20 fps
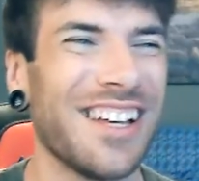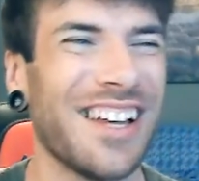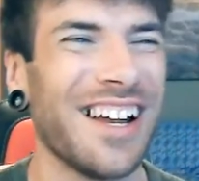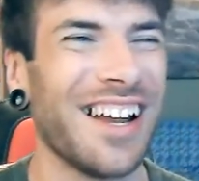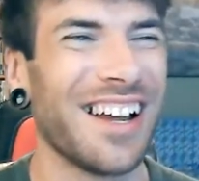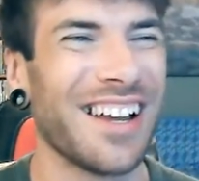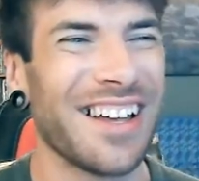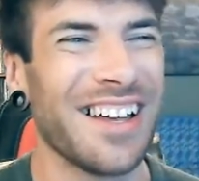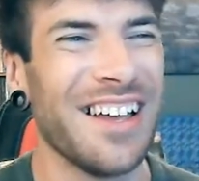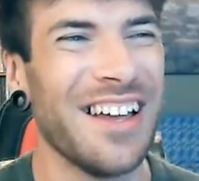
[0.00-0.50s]

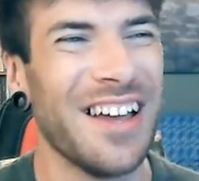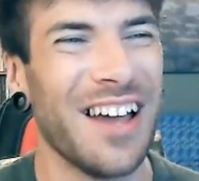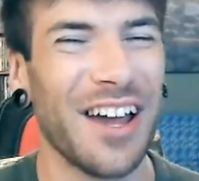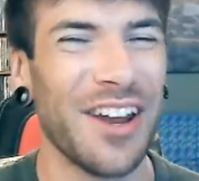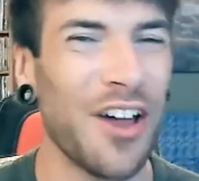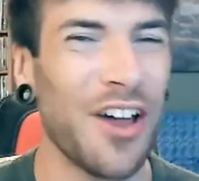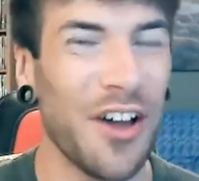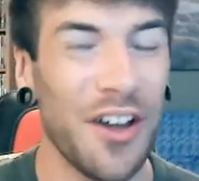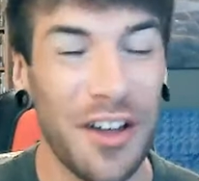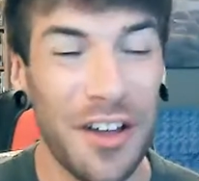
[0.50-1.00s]

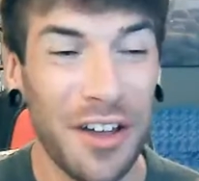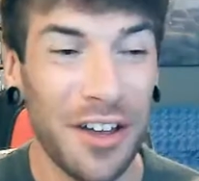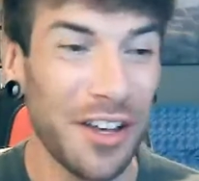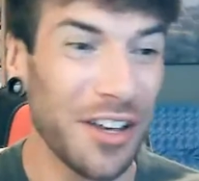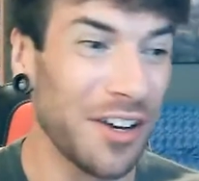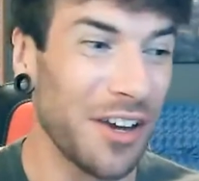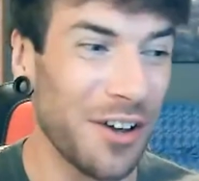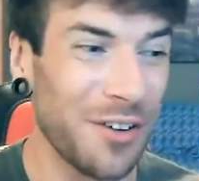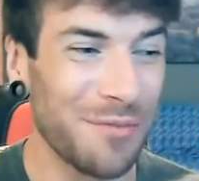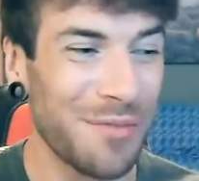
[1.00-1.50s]

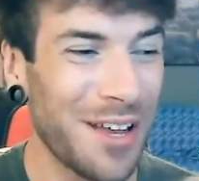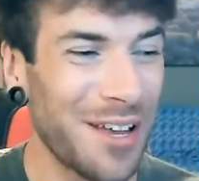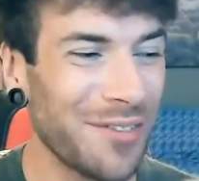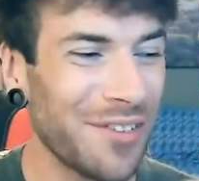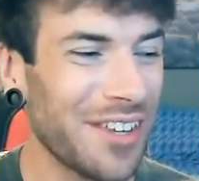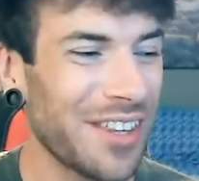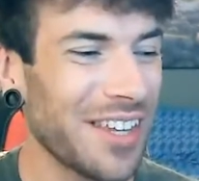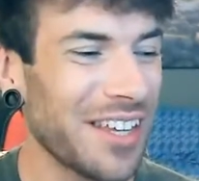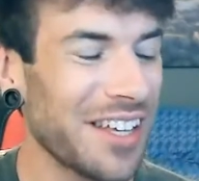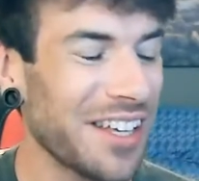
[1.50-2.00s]
And,
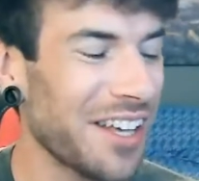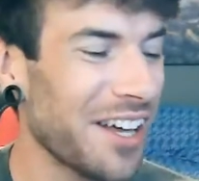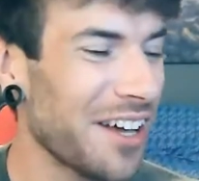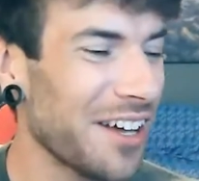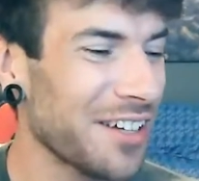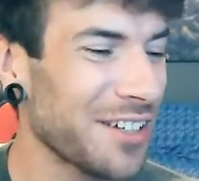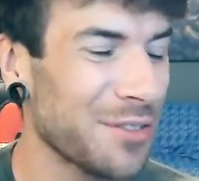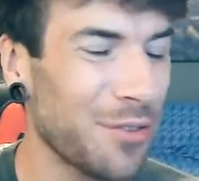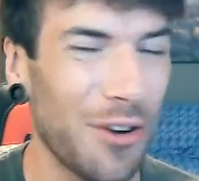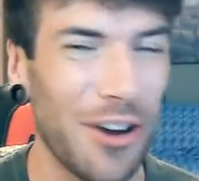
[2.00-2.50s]
maybe
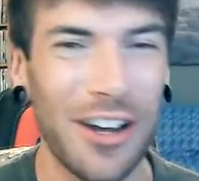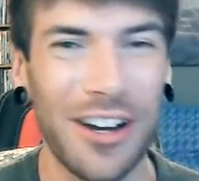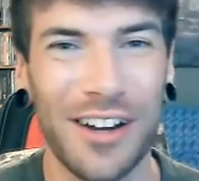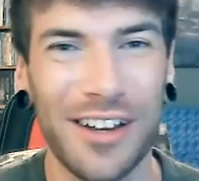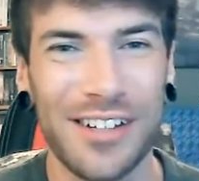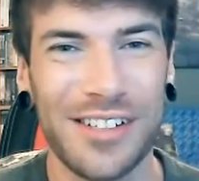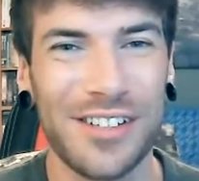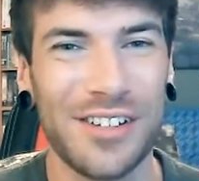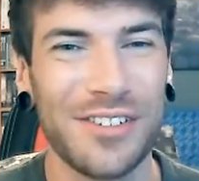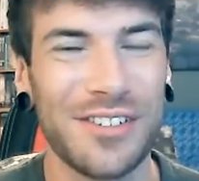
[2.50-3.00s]
the
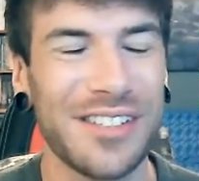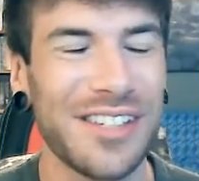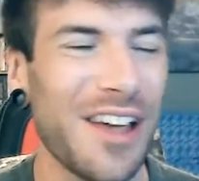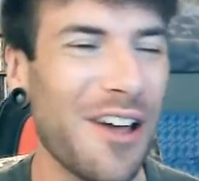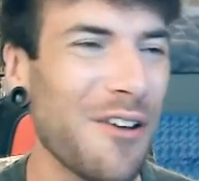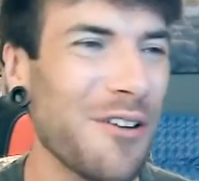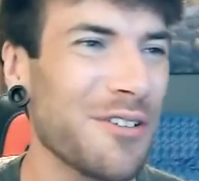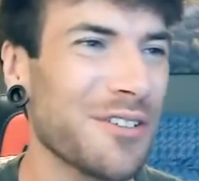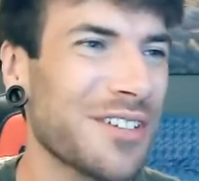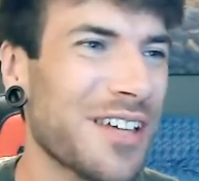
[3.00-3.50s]
Twilight Zone
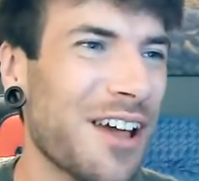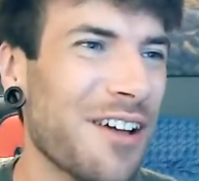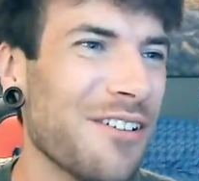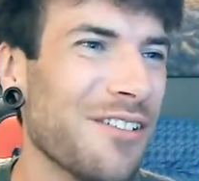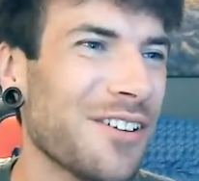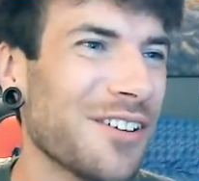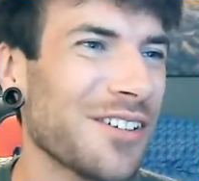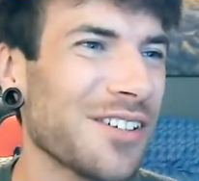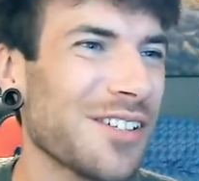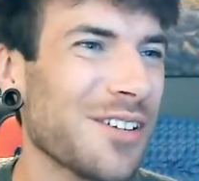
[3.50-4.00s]
Tower of Terror
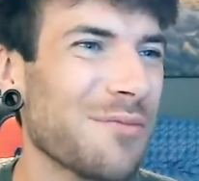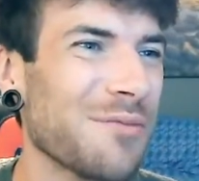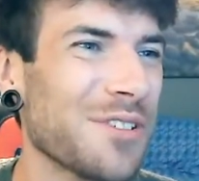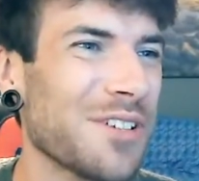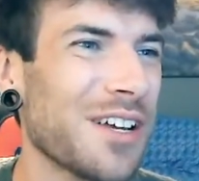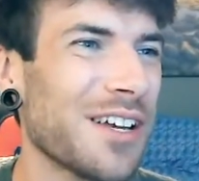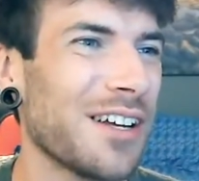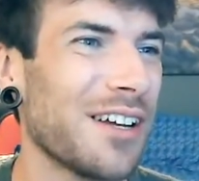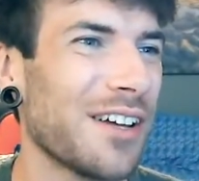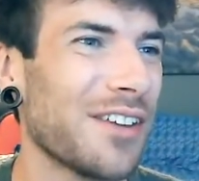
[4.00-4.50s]
or some
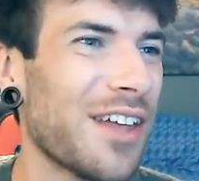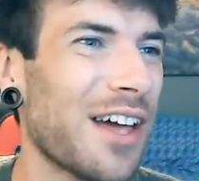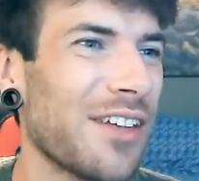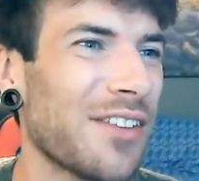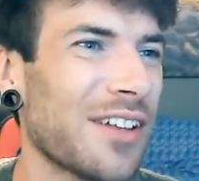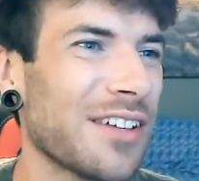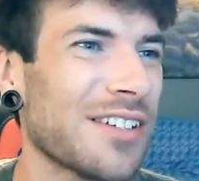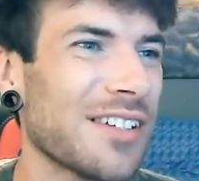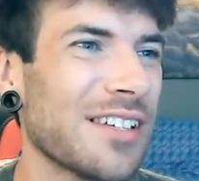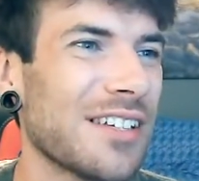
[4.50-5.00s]
shit like that
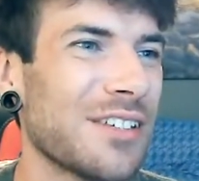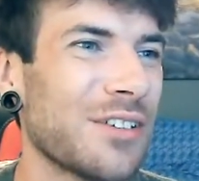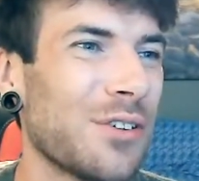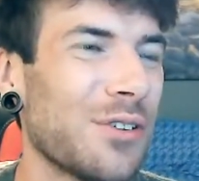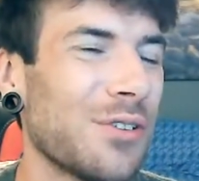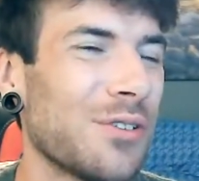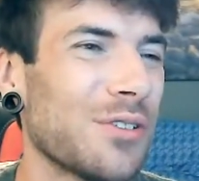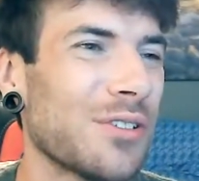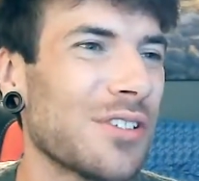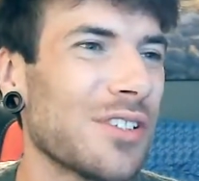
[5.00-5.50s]
that's
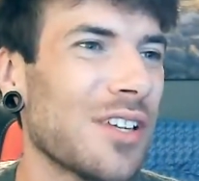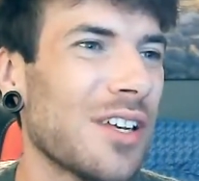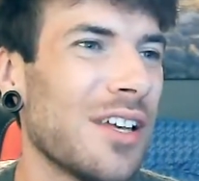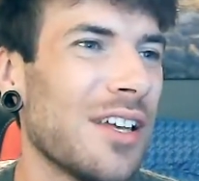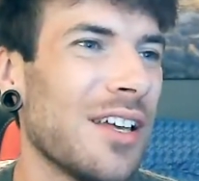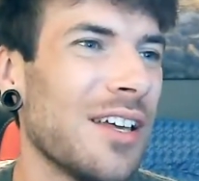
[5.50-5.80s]
indoors.